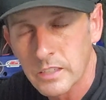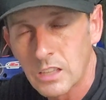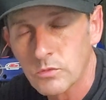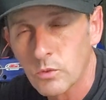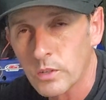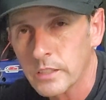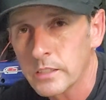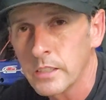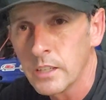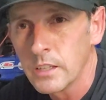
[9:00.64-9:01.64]
California
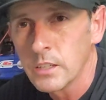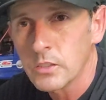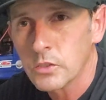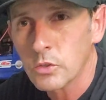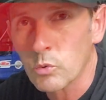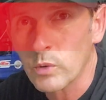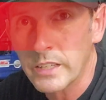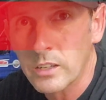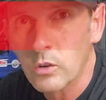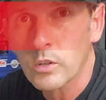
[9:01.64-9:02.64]
to
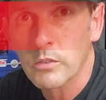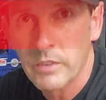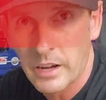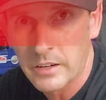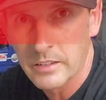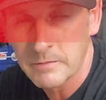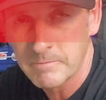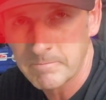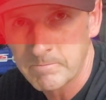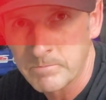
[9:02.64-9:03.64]
Reno, Nevada
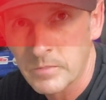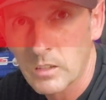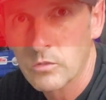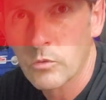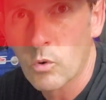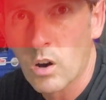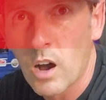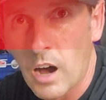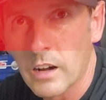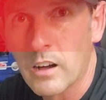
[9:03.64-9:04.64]
for
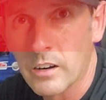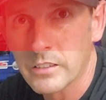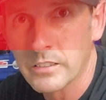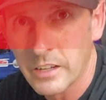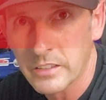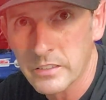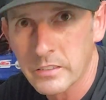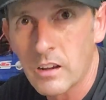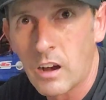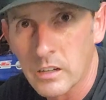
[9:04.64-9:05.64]
hot August nights,
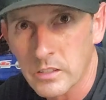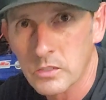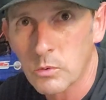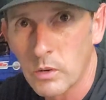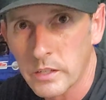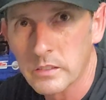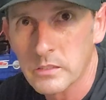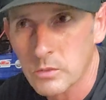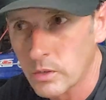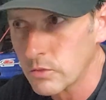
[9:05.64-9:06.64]
August
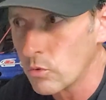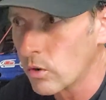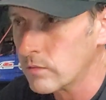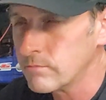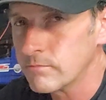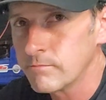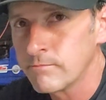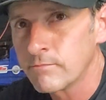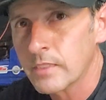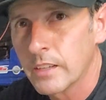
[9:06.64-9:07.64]
2024.
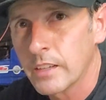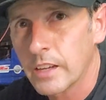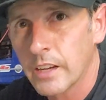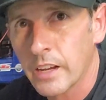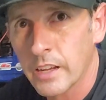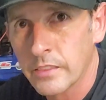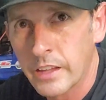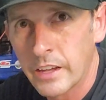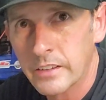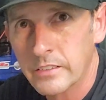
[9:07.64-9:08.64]
And
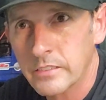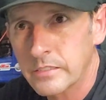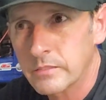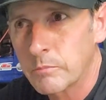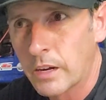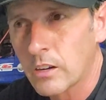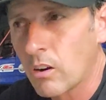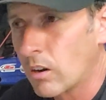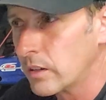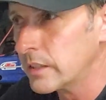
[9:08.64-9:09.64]
that, my
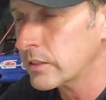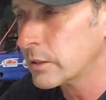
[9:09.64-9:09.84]
car needs to